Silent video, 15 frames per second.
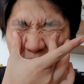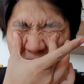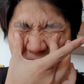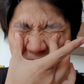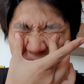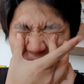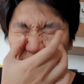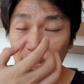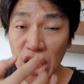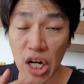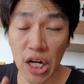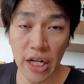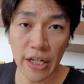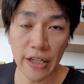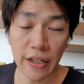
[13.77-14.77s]
pain,
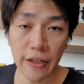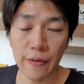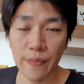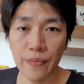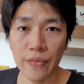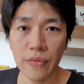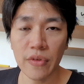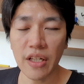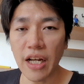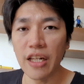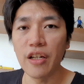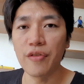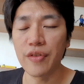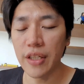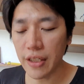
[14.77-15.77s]
tired kind
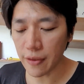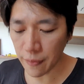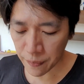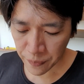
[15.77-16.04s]
of thing.